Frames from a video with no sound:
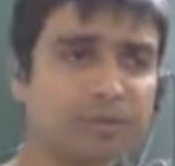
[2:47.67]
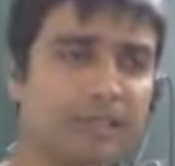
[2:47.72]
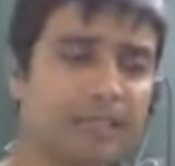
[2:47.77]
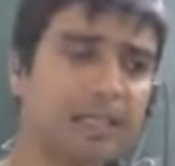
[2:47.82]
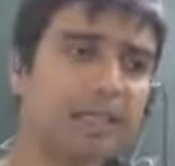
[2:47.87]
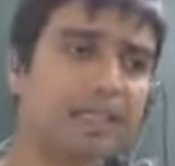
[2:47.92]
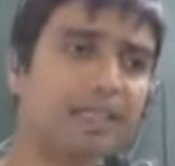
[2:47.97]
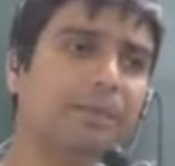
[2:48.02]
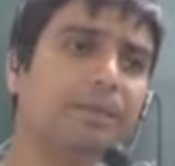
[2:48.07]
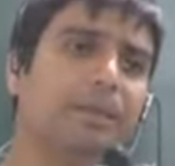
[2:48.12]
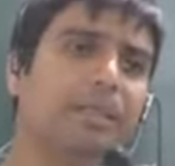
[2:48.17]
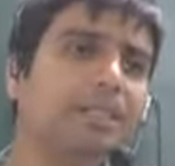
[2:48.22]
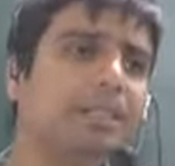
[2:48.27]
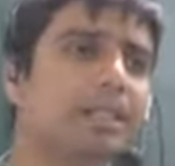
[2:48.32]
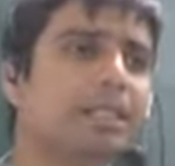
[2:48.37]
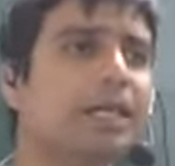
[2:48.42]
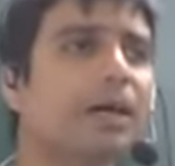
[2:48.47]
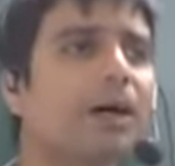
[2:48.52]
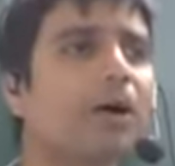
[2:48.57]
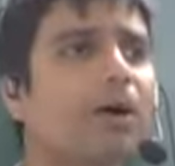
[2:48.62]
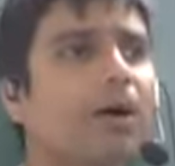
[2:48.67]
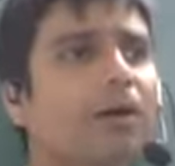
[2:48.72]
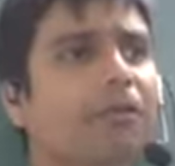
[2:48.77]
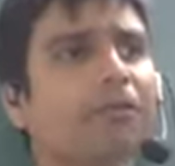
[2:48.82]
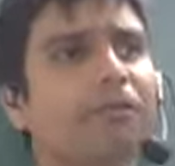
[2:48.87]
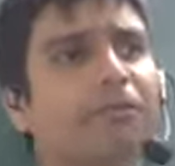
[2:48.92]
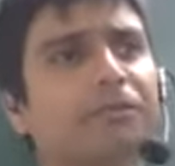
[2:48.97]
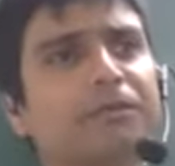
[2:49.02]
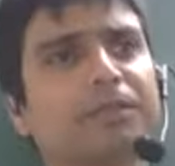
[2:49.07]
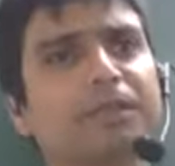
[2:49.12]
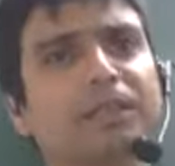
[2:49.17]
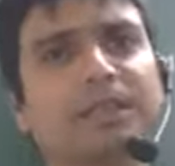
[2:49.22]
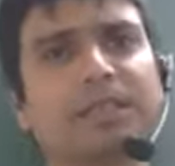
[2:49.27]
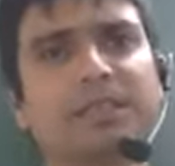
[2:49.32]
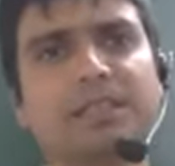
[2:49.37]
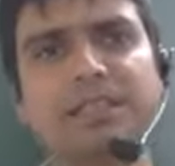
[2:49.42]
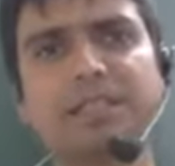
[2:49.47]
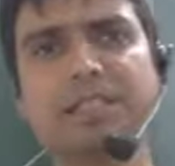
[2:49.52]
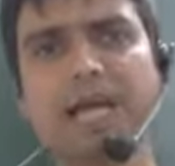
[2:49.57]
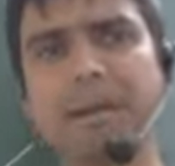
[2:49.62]
the enmity of
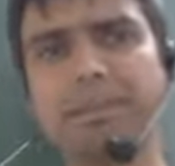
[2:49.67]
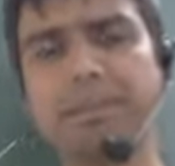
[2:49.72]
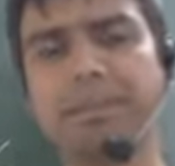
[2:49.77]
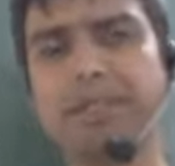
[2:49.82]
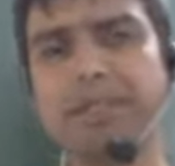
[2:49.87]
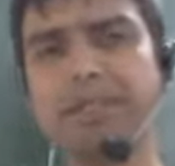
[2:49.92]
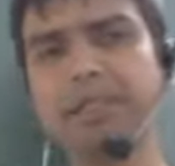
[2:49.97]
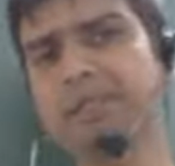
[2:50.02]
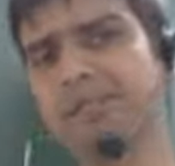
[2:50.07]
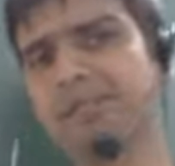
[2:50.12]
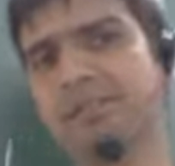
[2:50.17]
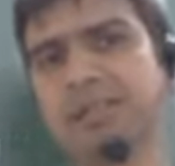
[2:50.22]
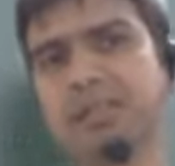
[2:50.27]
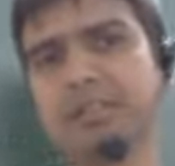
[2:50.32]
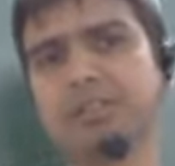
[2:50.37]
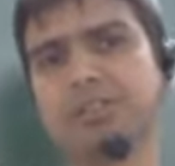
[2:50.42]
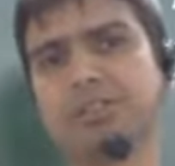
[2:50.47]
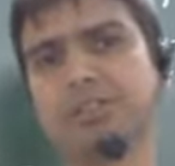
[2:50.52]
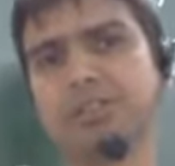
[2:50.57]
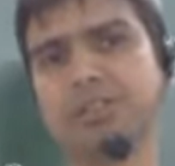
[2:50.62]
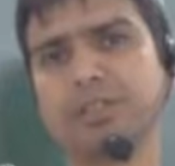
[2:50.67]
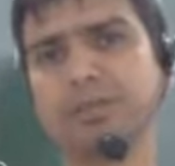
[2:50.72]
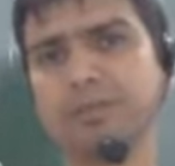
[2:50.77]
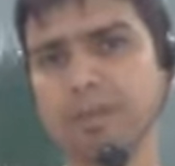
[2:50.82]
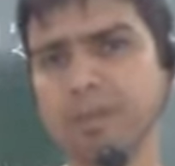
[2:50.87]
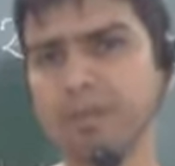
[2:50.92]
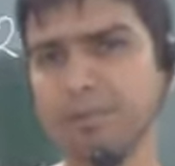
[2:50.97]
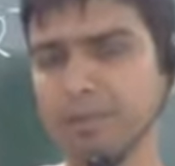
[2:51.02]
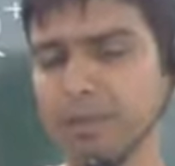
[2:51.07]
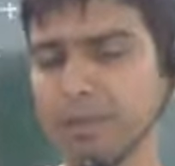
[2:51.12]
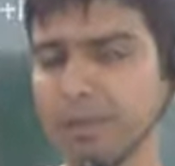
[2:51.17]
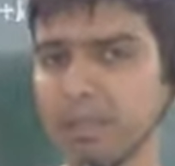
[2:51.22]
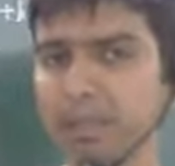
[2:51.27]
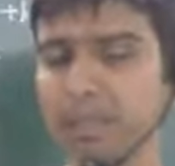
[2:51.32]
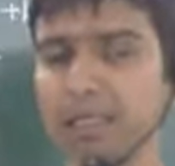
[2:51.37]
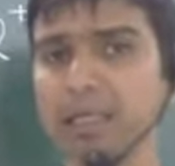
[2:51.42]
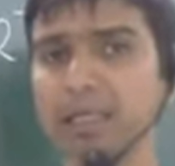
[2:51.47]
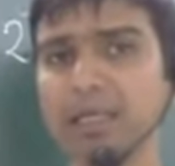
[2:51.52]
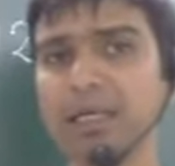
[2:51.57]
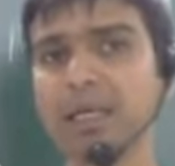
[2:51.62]
Japanese cultured people,
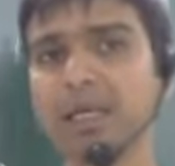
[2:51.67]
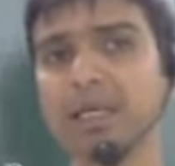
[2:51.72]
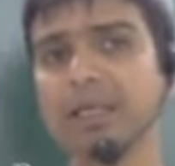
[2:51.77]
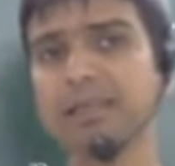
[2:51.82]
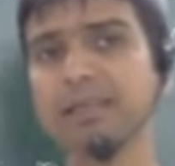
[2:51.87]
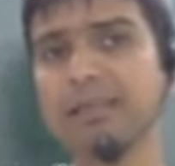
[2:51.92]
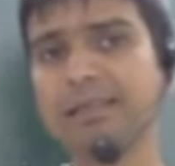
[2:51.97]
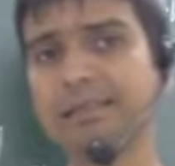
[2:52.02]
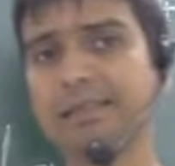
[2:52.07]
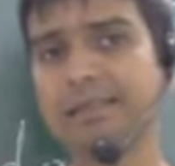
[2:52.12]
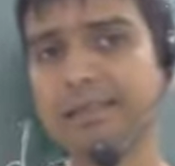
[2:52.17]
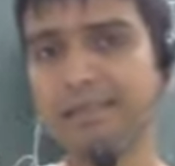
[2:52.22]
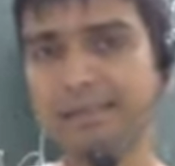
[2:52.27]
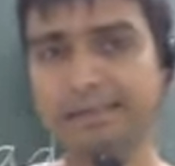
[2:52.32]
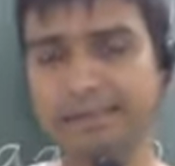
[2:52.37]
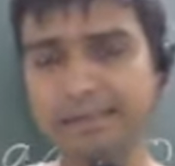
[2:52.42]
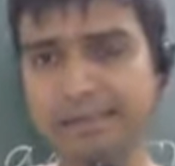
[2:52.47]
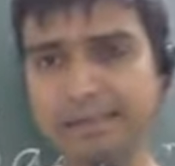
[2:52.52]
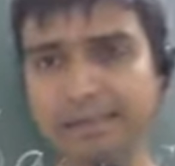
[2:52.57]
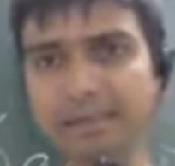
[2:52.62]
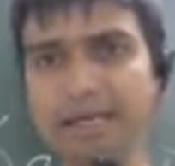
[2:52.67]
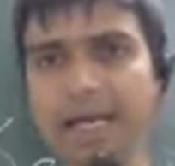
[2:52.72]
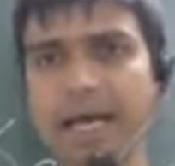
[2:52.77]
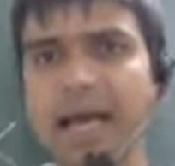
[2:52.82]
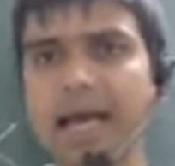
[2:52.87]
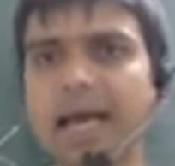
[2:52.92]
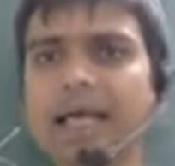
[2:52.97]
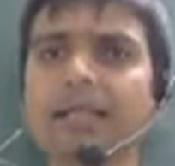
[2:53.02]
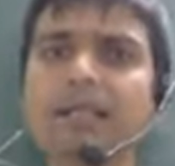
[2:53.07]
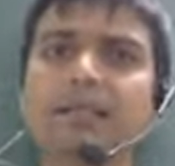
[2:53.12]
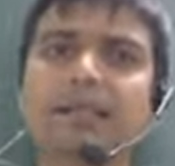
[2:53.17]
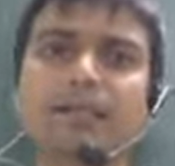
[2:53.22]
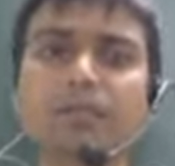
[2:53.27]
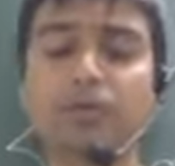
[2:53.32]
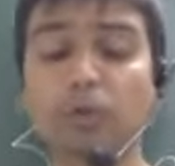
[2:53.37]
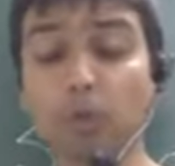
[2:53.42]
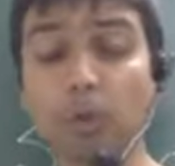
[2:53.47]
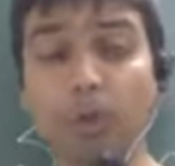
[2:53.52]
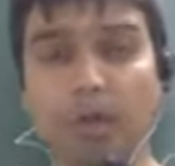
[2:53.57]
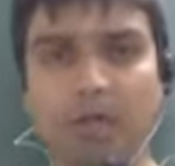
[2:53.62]
the citizens, and
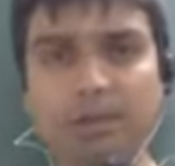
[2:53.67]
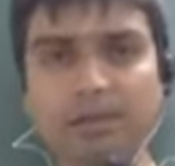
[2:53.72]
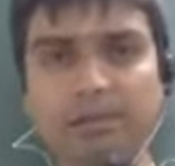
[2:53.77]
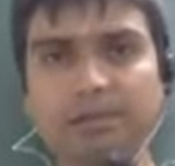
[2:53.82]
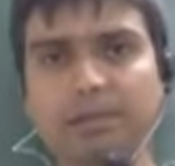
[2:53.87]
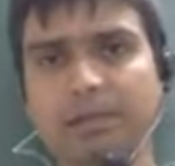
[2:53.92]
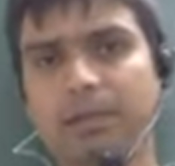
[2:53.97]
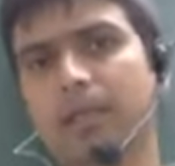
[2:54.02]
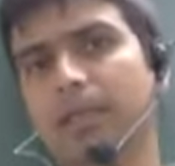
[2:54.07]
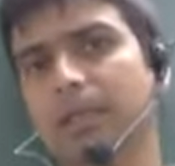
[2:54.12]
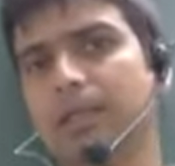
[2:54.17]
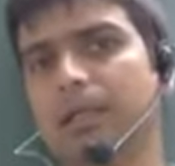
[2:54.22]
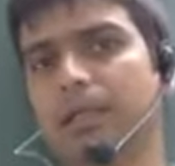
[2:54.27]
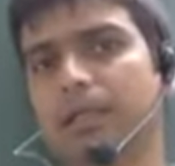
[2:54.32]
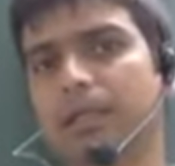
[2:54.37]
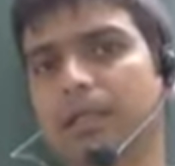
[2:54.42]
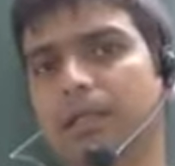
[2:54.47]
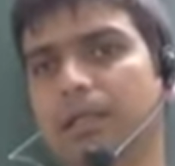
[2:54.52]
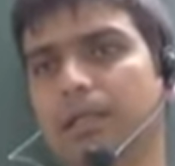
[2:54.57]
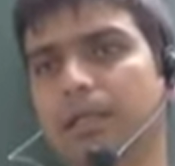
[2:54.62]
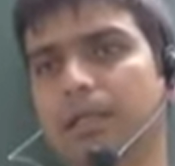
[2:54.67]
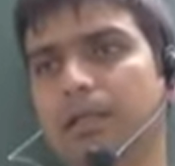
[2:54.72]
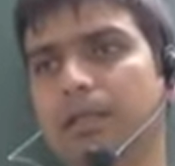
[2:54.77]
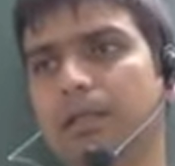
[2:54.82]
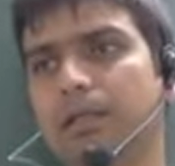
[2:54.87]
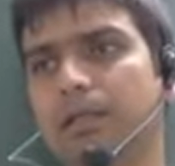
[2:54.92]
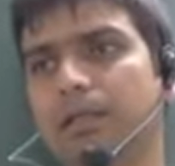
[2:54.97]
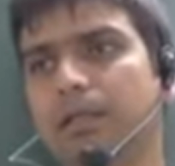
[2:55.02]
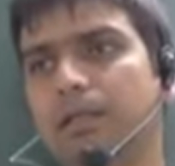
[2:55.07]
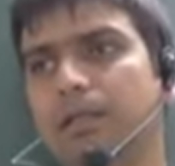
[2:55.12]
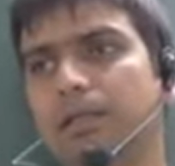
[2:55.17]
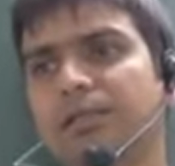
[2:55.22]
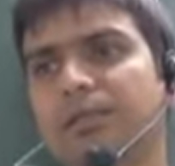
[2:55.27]
towards the